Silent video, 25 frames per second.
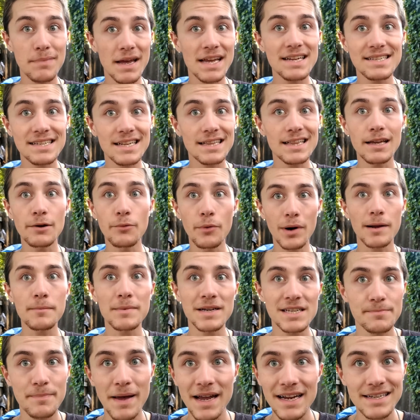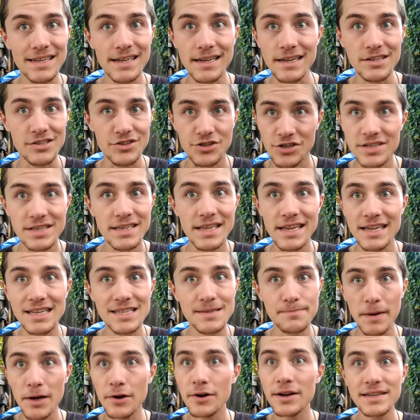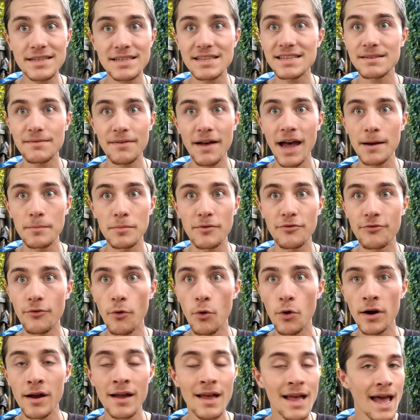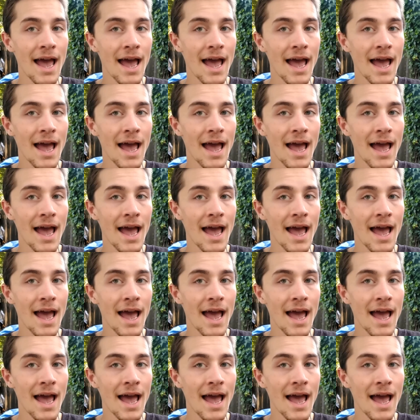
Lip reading: Basically, what I'm expecting is just the experiences I've had before,